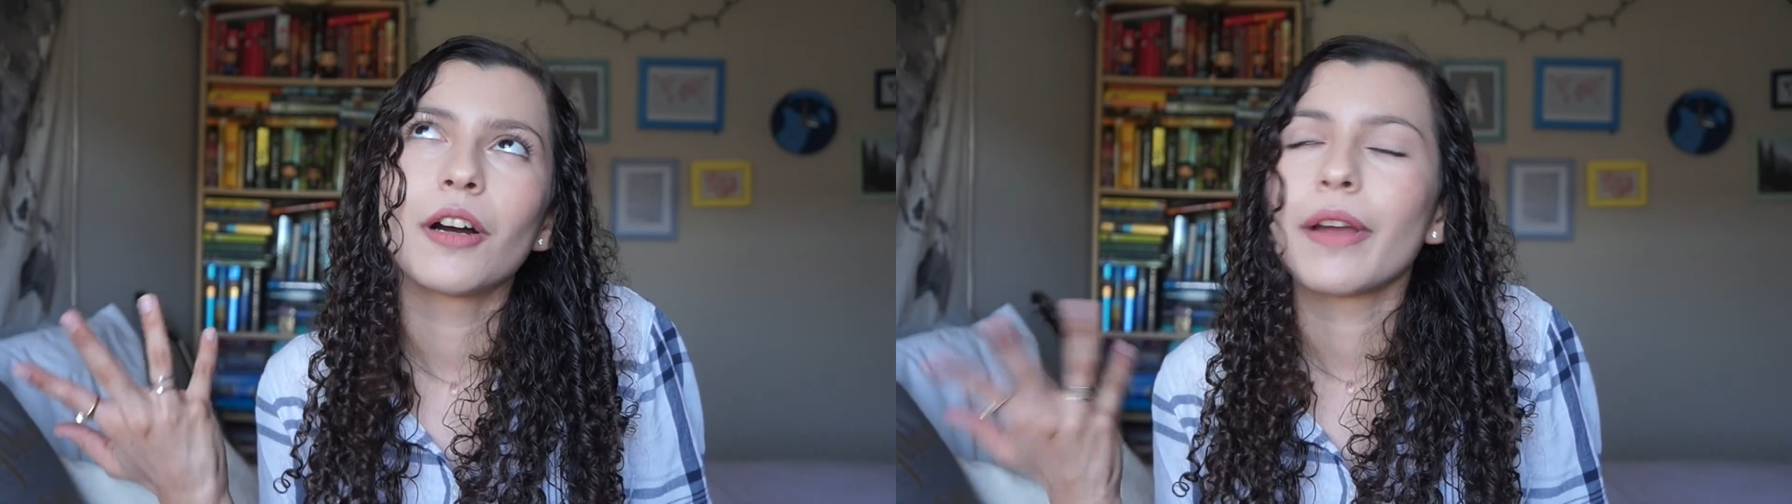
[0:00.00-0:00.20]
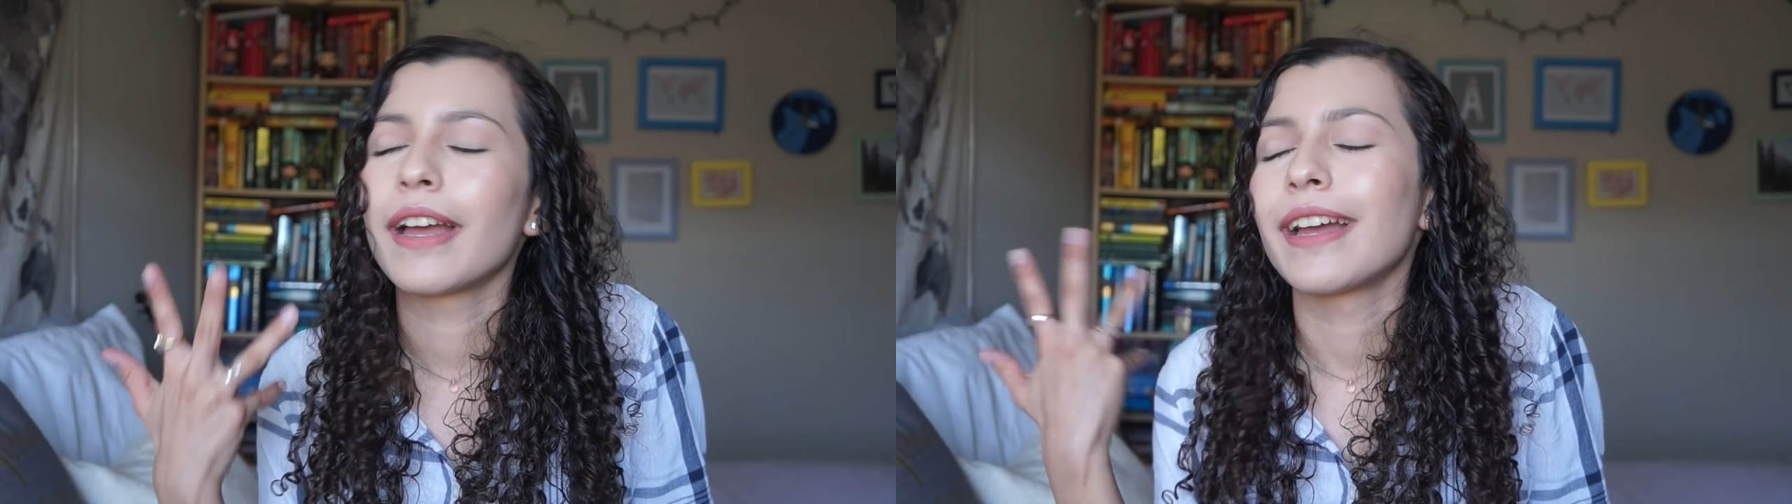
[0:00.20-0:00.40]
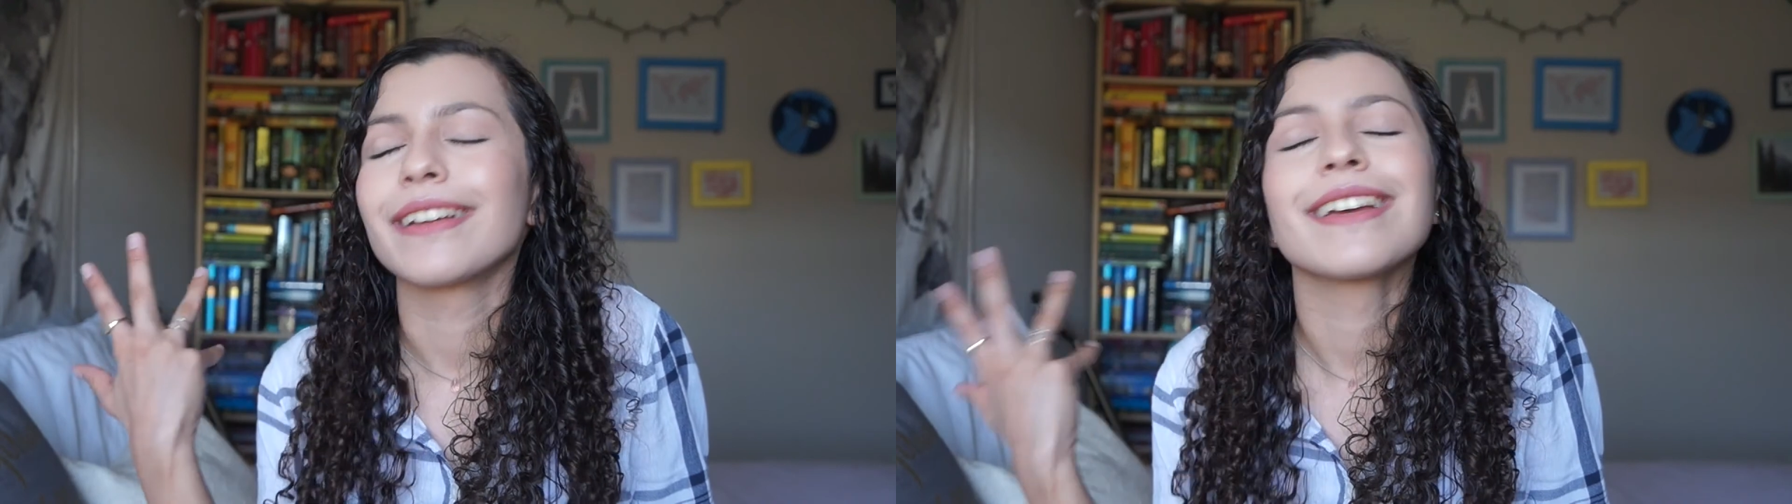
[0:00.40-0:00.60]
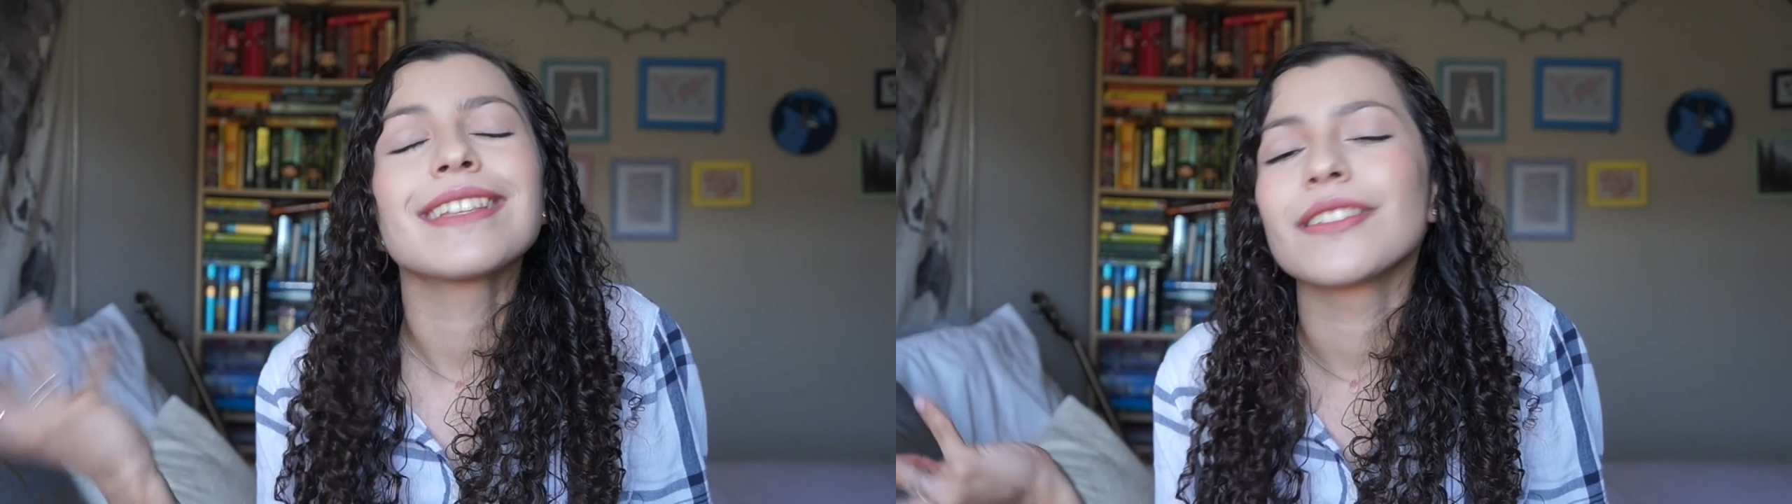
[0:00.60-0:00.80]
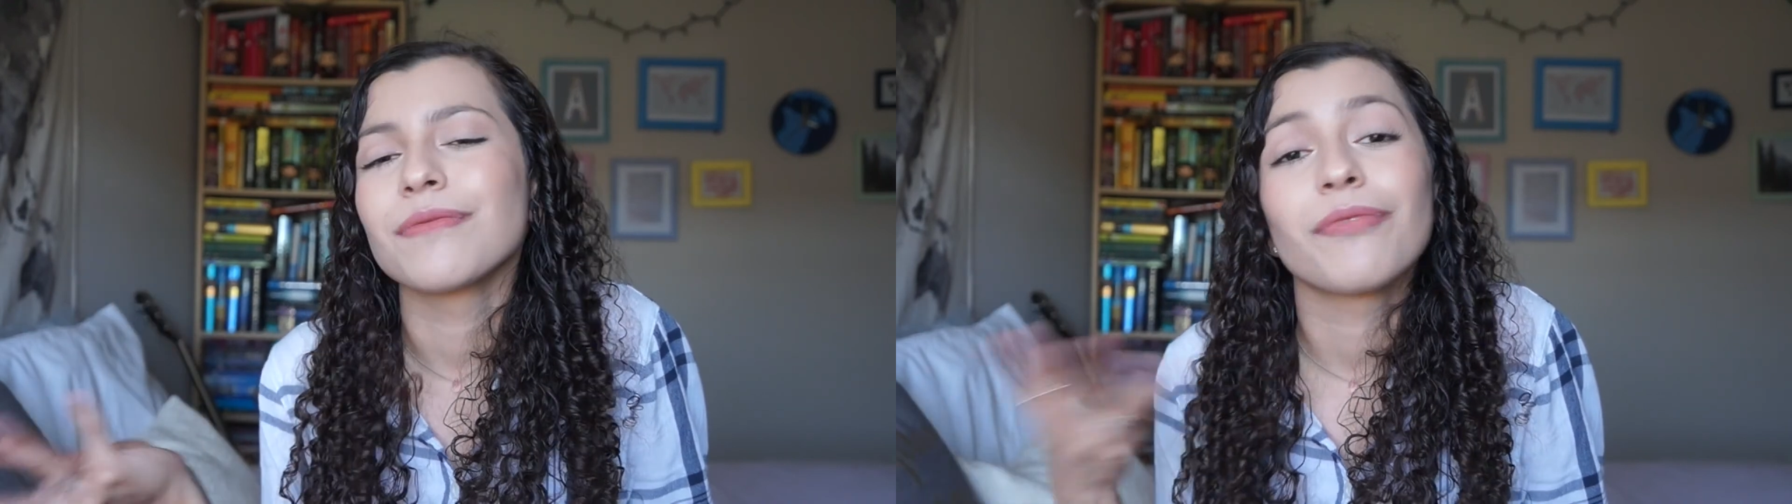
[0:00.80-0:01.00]
okay,
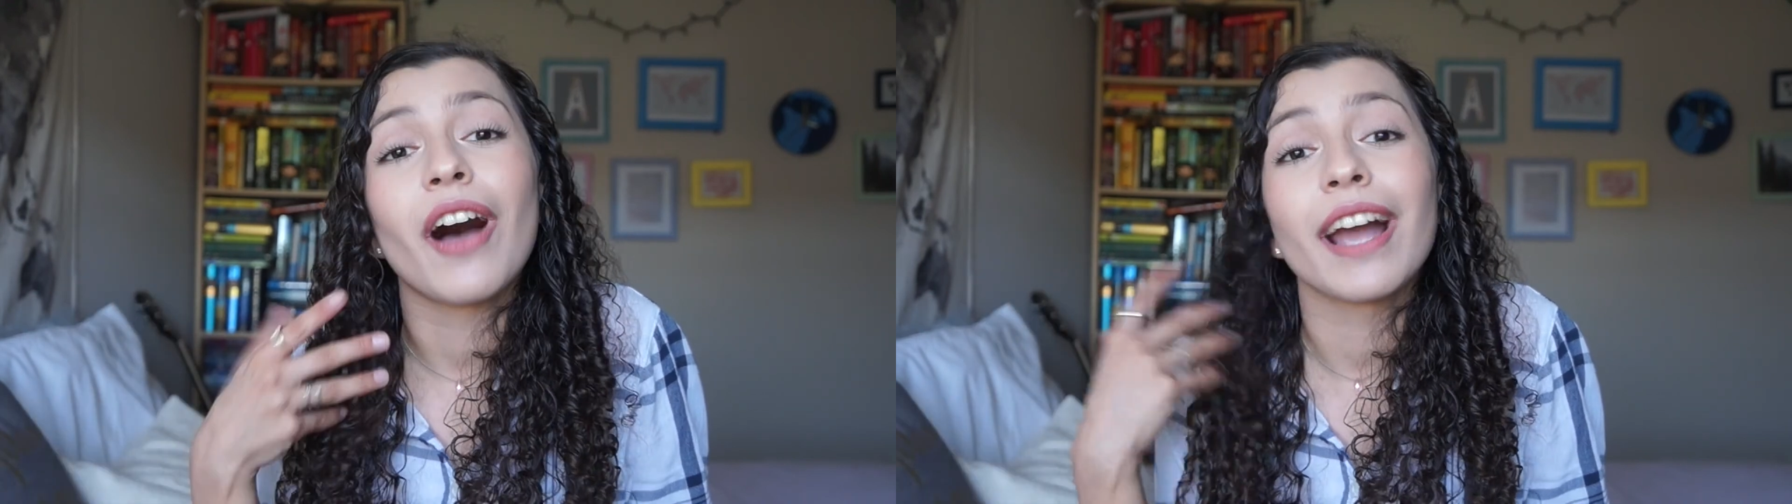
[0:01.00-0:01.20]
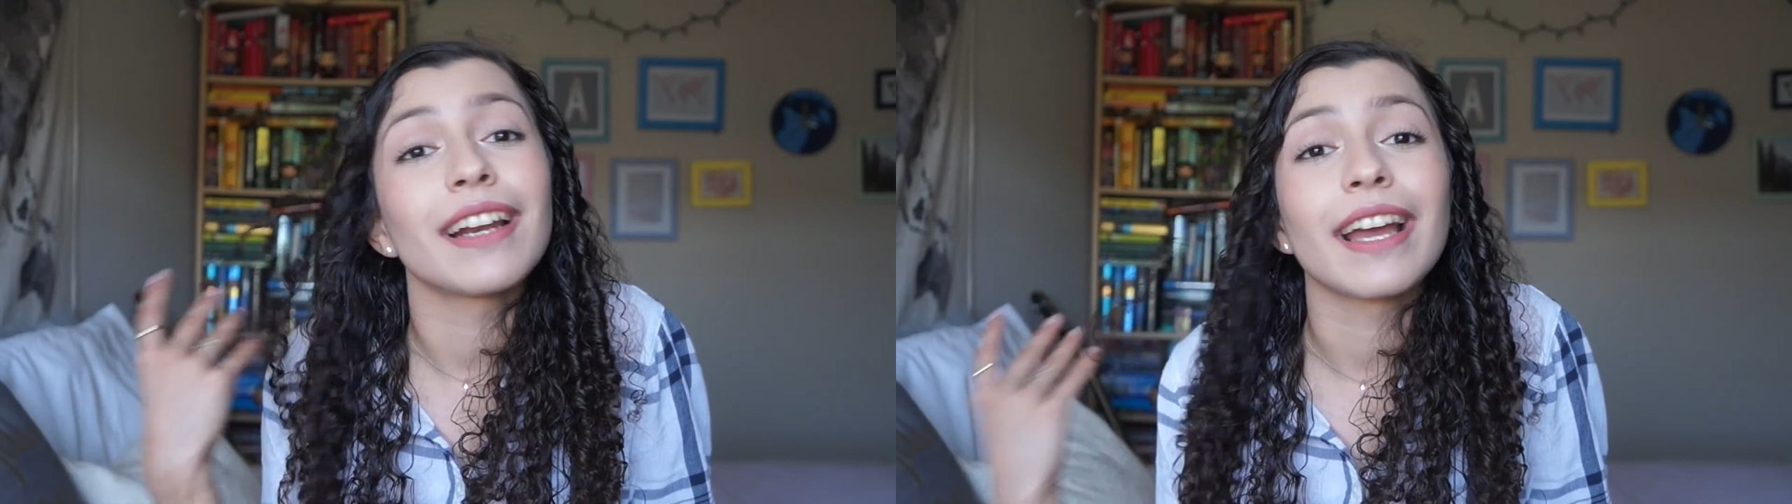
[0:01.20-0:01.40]
it's fine,